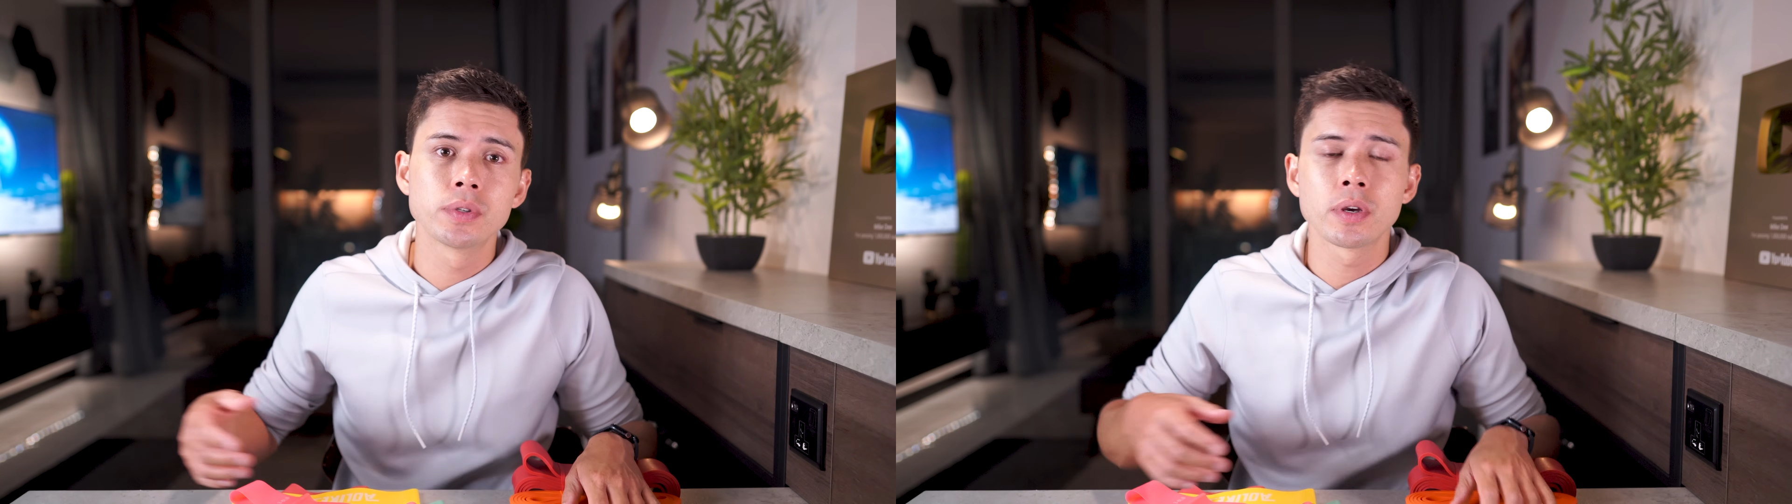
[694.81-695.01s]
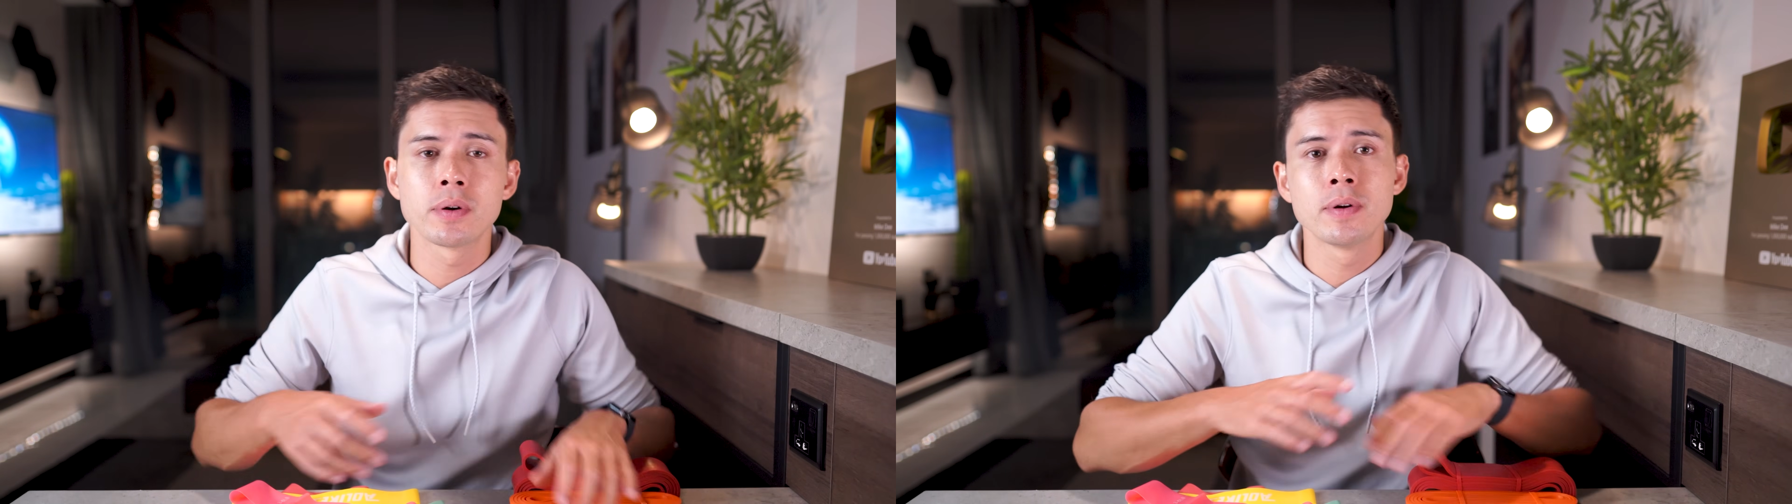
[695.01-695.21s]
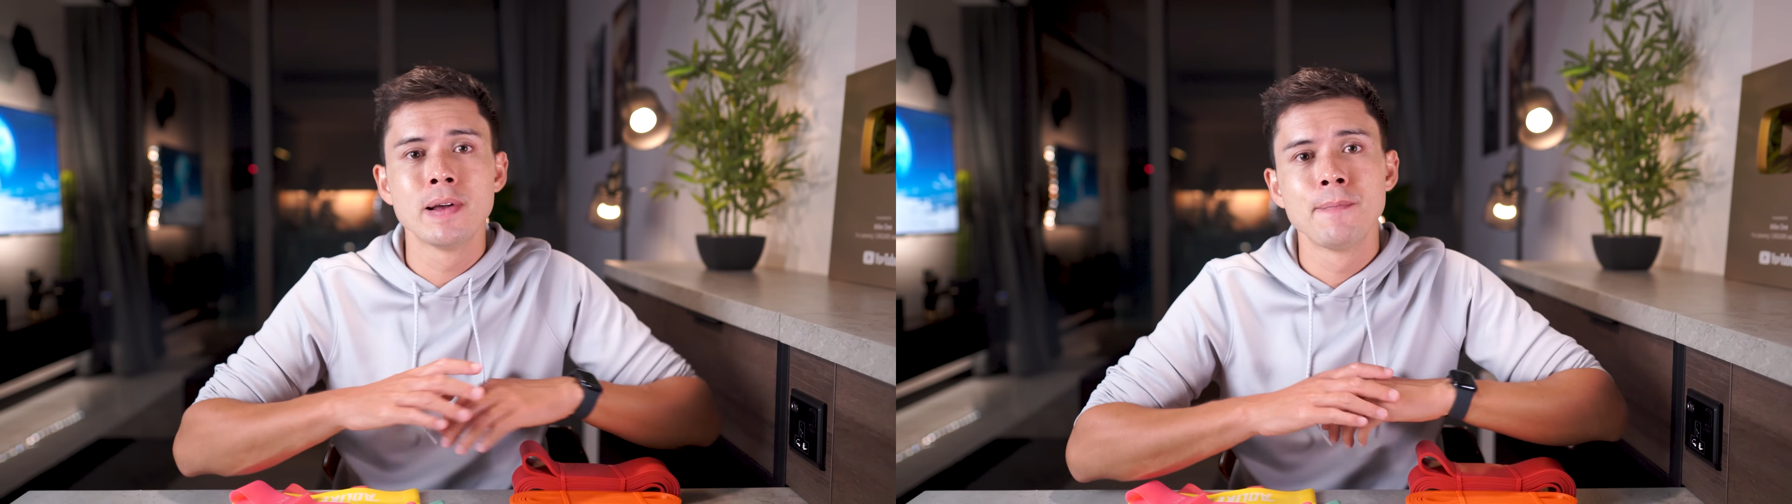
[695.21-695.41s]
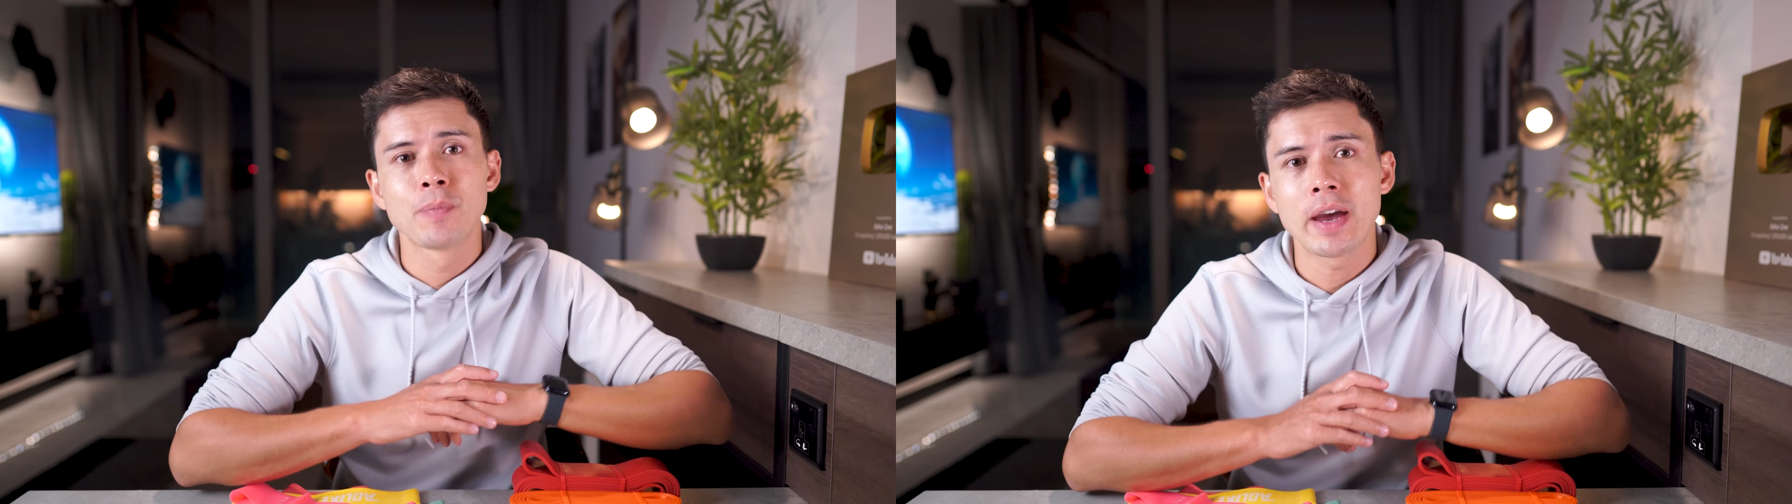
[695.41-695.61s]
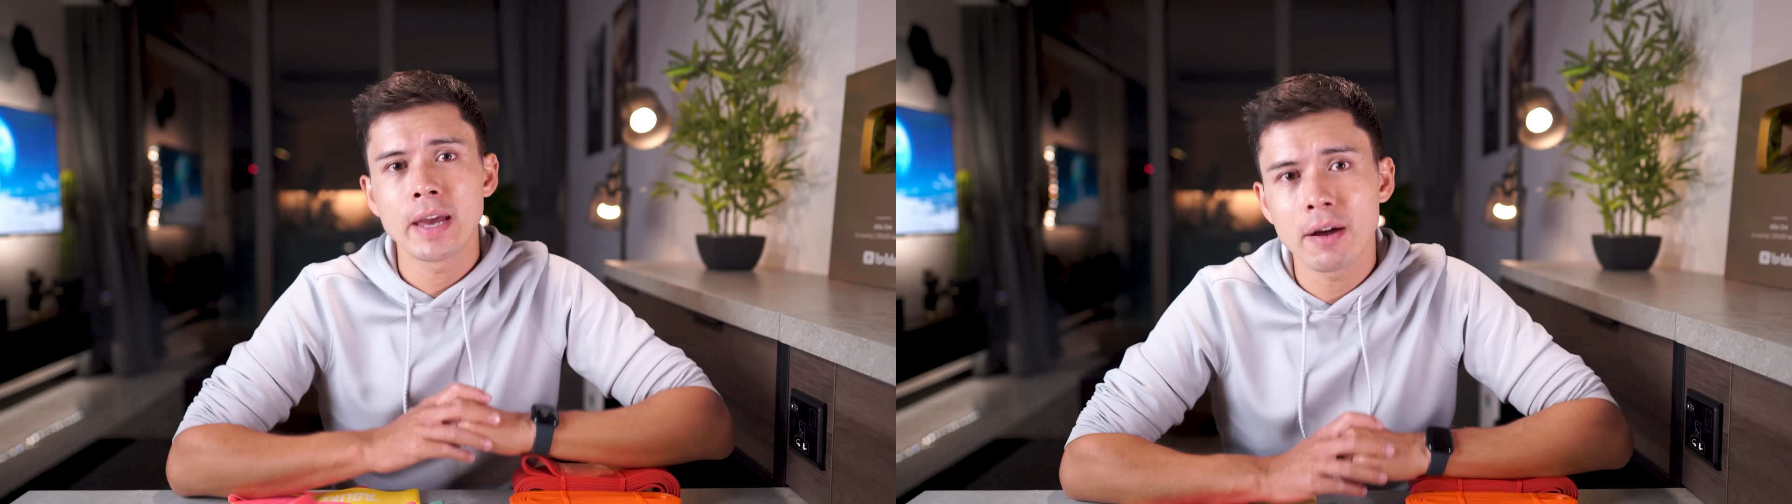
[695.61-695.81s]
So
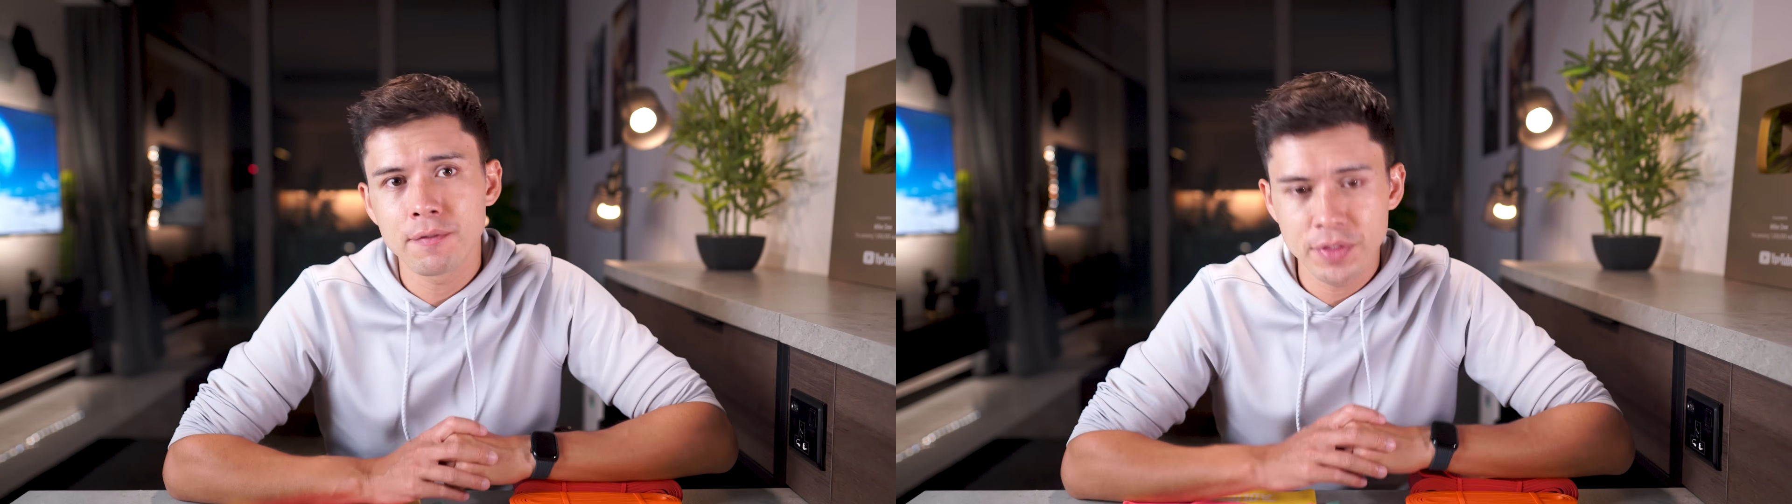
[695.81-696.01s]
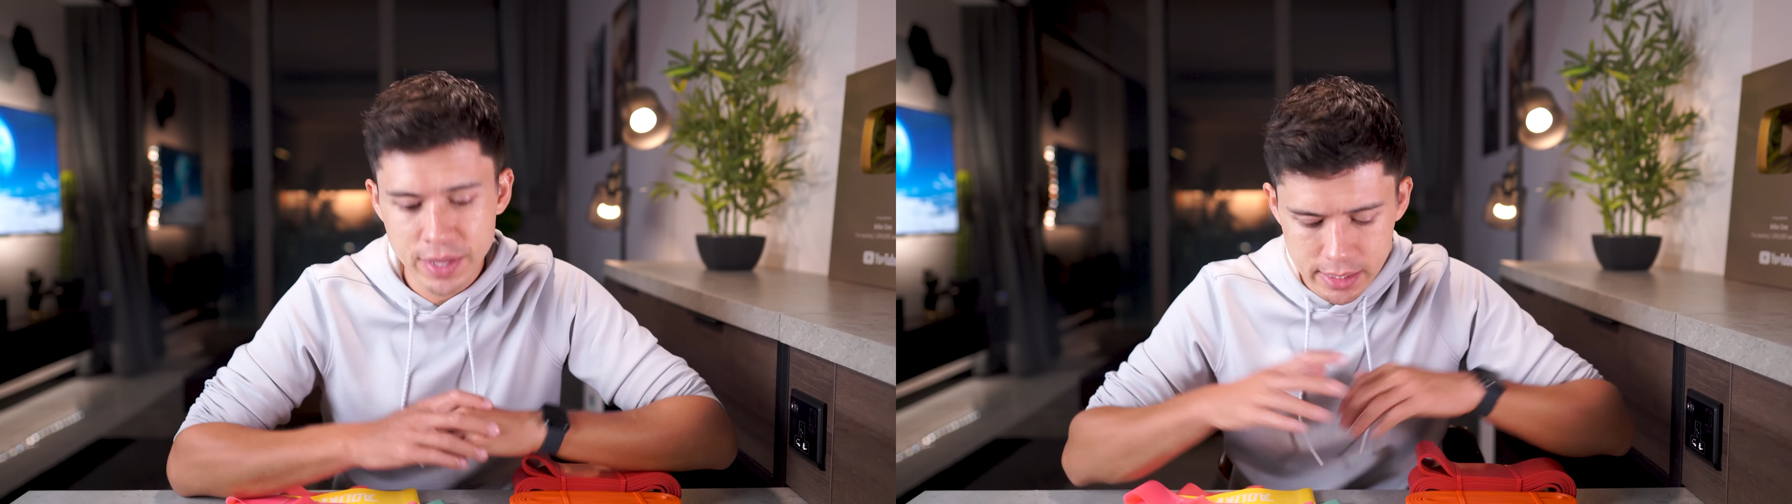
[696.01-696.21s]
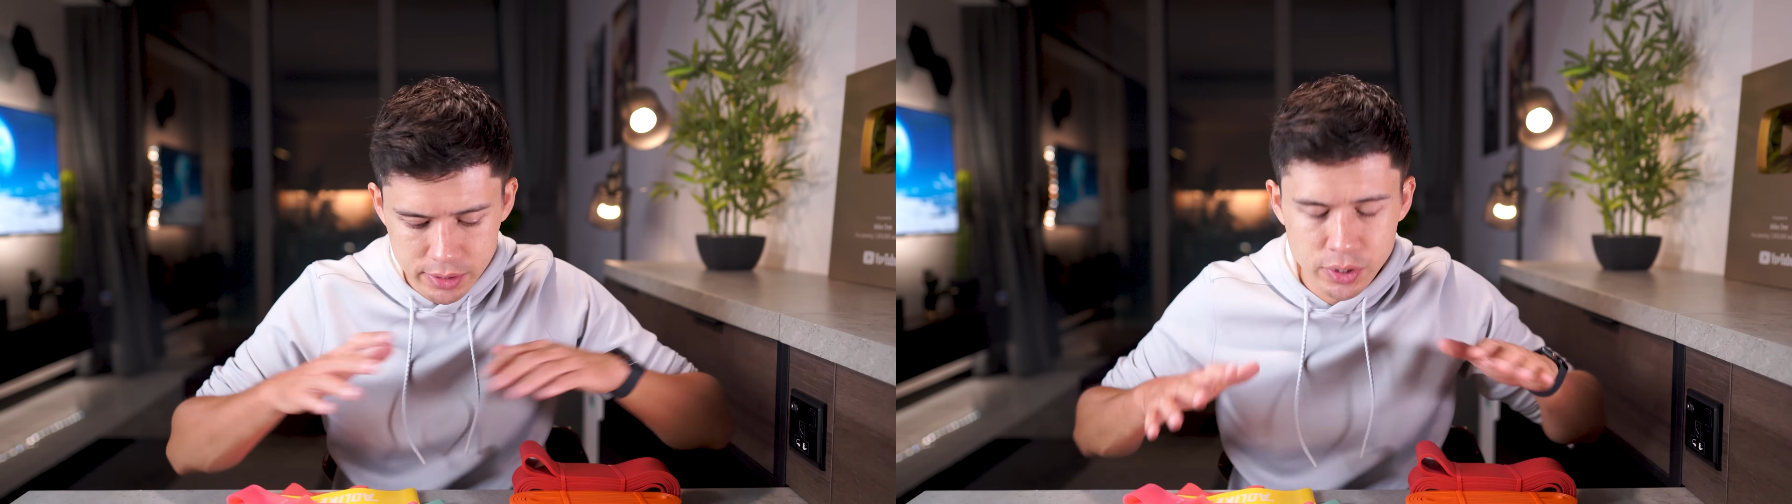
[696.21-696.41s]
I have these